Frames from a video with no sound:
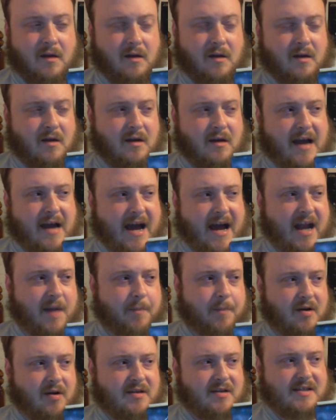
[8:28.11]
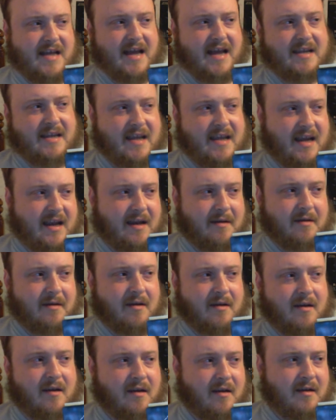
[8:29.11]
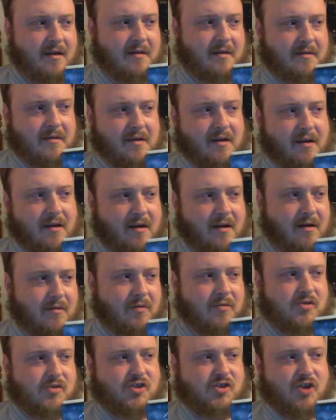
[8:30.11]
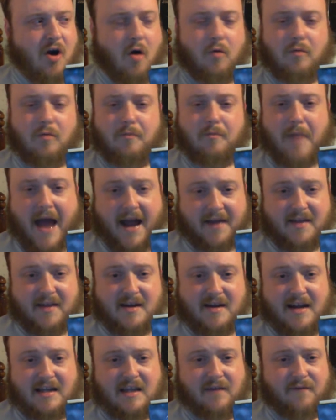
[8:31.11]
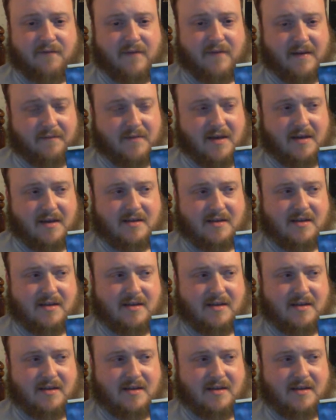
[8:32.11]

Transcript: kind of presented and shown back in the 1950s,